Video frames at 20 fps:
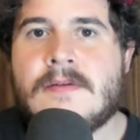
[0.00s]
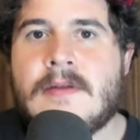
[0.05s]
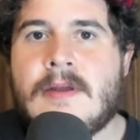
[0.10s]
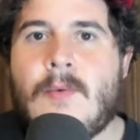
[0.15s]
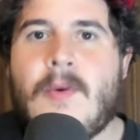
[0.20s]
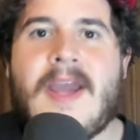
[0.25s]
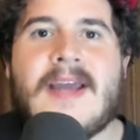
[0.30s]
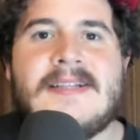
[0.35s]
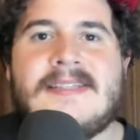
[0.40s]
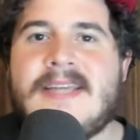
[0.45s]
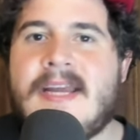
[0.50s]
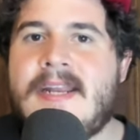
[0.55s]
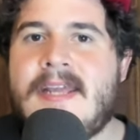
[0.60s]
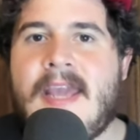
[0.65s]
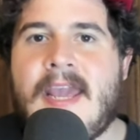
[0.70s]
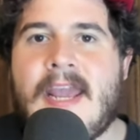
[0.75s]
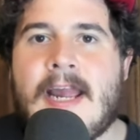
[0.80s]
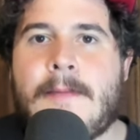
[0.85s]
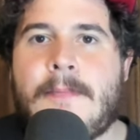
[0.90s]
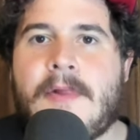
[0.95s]
We had Denny
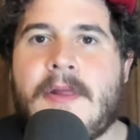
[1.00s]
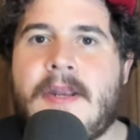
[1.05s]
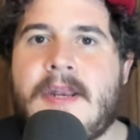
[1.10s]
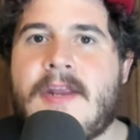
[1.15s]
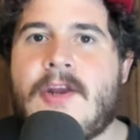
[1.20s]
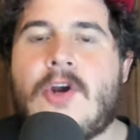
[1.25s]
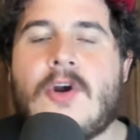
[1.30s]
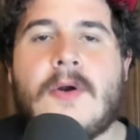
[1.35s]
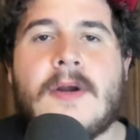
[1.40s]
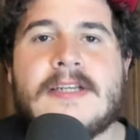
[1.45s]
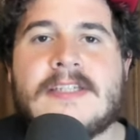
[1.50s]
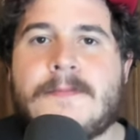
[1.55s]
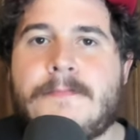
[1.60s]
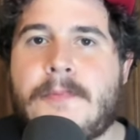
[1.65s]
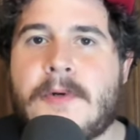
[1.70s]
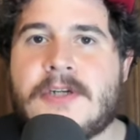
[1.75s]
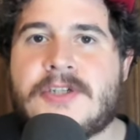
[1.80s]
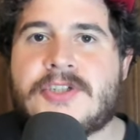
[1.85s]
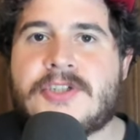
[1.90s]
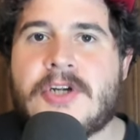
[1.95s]
Hamlin and Chris
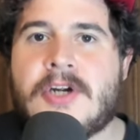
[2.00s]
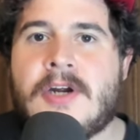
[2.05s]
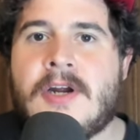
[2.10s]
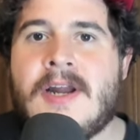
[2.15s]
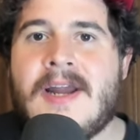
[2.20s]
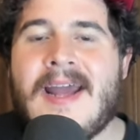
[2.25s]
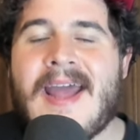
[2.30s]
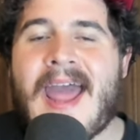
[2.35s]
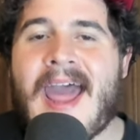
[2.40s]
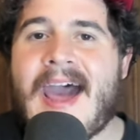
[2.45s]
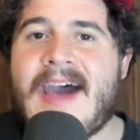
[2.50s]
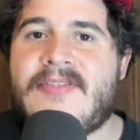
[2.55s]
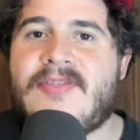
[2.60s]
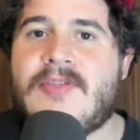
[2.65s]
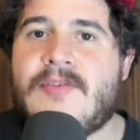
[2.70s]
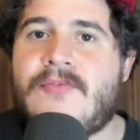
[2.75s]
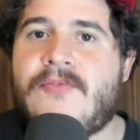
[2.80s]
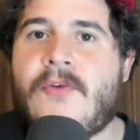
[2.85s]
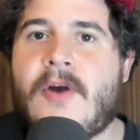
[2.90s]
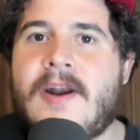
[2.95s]
Buescher at
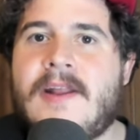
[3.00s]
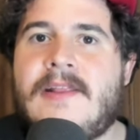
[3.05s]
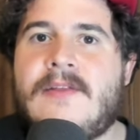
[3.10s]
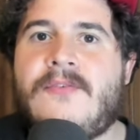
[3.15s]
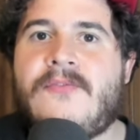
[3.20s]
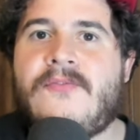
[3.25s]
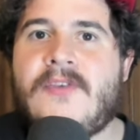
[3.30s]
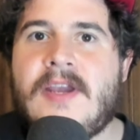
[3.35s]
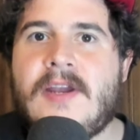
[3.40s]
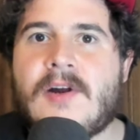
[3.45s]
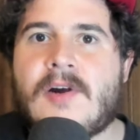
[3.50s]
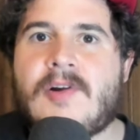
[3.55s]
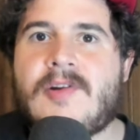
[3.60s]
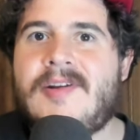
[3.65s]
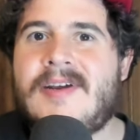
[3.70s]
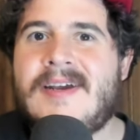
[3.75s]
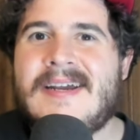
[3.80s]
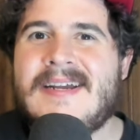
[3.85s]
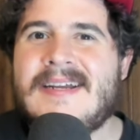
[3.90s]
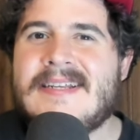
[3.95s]
the front of the field,
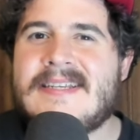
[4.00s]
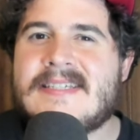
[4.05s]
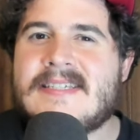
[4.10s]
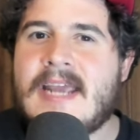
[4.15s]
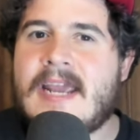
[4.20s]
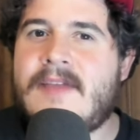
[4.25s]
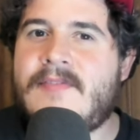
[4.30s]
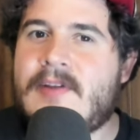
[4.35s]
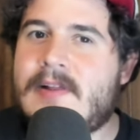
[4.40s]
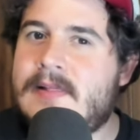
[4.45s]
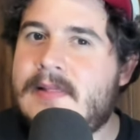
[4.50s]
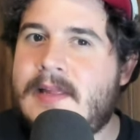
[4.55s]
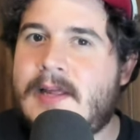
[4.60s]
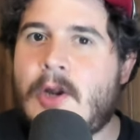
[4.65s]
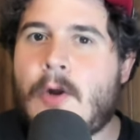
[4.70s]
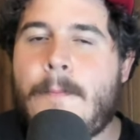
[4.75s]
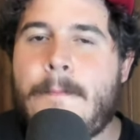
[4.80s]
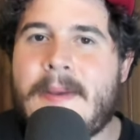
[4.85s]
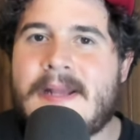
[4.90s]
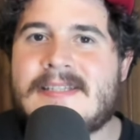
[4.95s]
saving
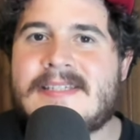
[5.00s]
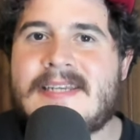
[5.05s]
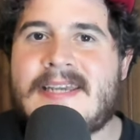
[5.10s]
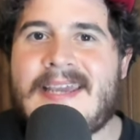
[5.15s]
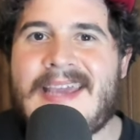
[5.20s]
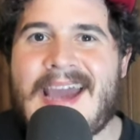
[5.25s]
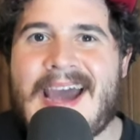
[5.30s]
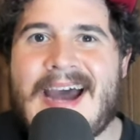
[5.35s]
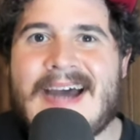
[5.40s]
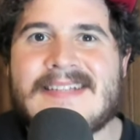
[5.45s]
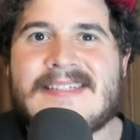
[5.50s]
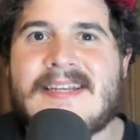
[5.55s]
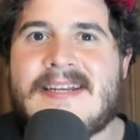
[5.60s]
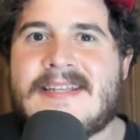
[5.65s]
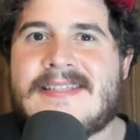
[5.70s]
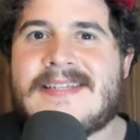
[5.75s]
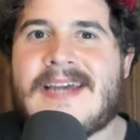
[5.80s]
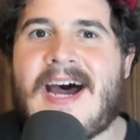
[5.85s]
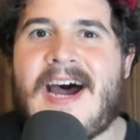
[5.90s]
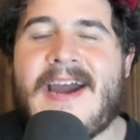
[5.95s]
little bits of gas at a
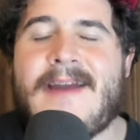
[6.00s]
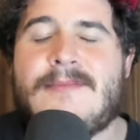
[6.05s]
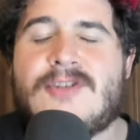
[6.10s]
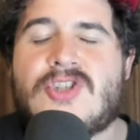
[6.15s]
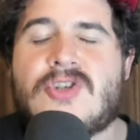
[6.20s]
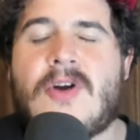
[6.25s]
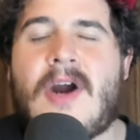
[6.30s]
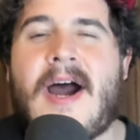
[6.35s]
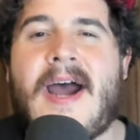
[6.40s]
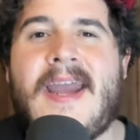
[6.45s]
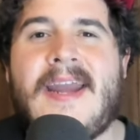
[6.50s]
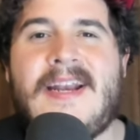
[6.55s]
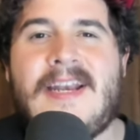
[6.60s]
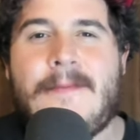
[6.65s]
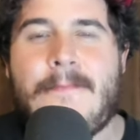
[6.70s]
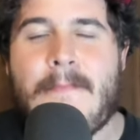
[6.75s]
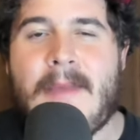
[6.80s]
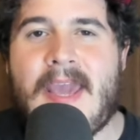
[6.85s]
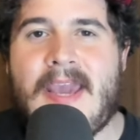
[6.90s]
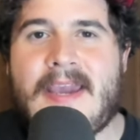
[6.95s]
time, trying to
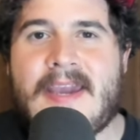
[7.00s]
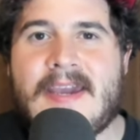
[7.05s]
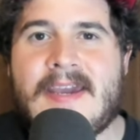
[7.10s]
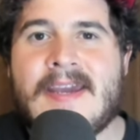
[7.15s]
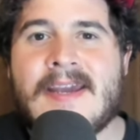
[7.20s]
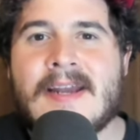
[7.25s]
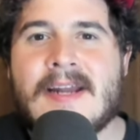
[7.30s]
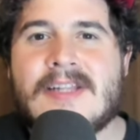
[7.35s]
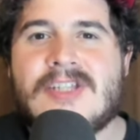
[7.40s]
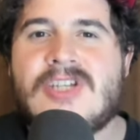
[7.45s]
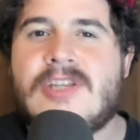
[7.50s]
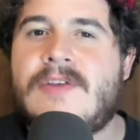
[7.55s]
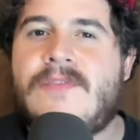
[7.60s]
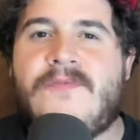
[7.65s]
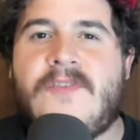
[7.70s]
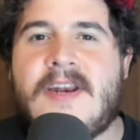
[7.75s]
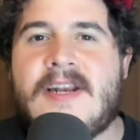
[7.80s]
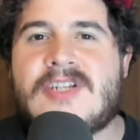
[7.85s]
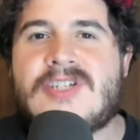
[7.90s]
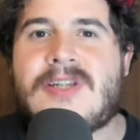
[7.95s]
make it to the
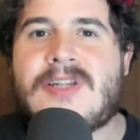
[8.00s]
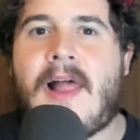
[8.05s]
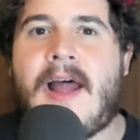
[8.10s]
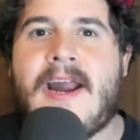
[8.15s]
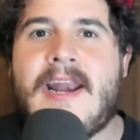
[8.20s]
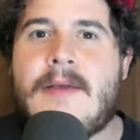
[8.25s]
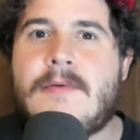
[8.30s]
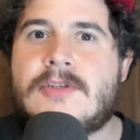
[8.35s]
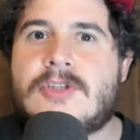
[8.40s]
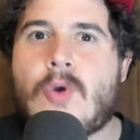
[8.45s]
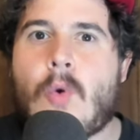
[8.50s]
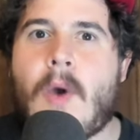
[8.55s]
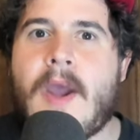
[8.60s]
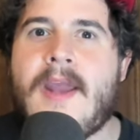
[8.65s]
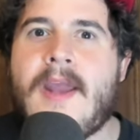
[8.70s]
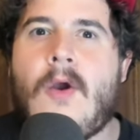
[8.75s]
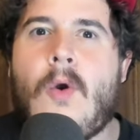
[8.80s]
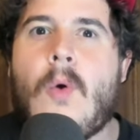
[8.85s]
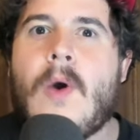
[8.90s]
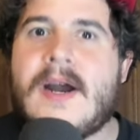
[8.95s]
finish line. It was
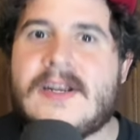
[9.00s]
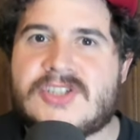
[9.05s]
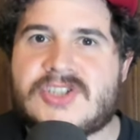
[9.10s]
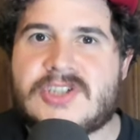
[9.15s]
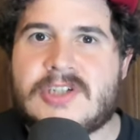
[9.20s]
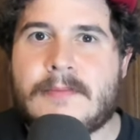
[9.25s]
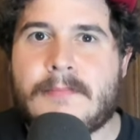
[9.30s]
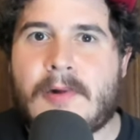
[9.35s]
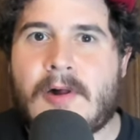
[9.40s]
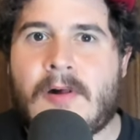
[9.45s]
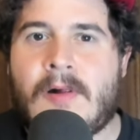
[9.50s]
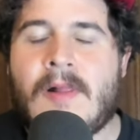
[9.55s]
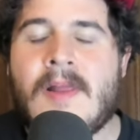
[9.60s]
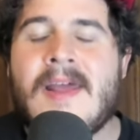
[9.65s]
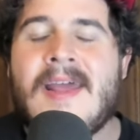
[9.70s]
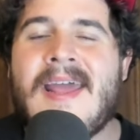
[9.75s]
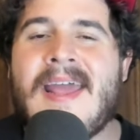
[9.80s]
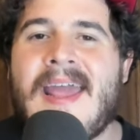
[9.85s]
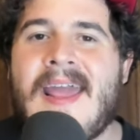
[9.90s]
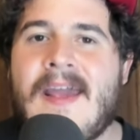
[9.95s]
quite questionable
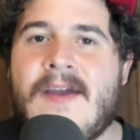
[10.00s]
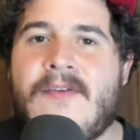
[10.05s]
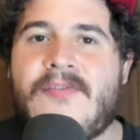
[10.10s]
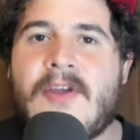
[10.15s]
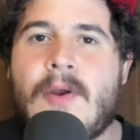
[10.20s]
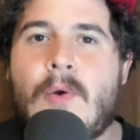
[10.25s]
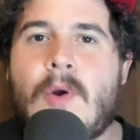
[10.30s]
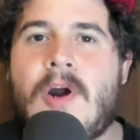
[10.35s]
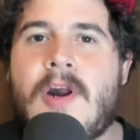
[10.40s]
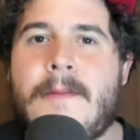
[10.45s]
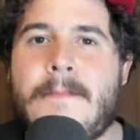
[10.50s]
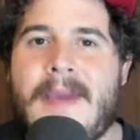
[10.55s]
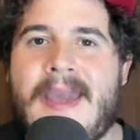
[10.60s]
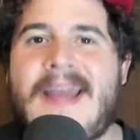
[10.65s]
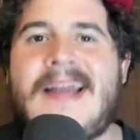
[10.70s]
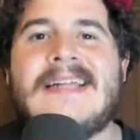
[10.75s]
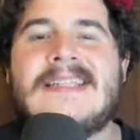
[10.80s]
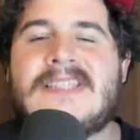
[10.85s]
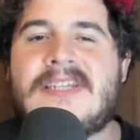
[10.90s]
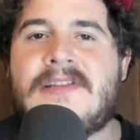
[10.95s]
if they were going to
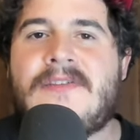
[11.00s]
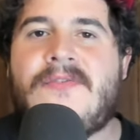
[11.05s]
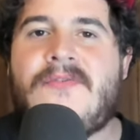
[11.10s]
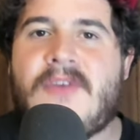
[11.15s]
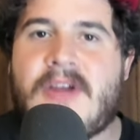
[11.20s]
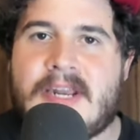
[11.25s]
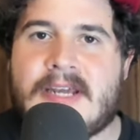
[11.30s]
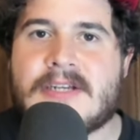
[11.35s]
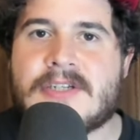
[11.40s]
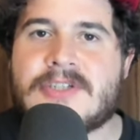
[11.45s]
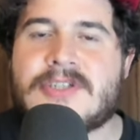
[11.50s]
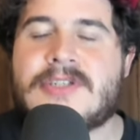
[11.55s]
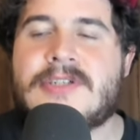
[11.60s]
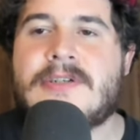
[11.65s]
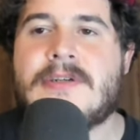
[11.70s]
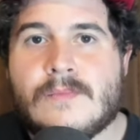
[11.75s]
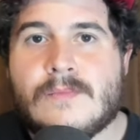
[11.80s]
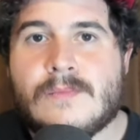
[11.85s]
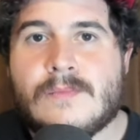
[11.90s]
make it to the finish.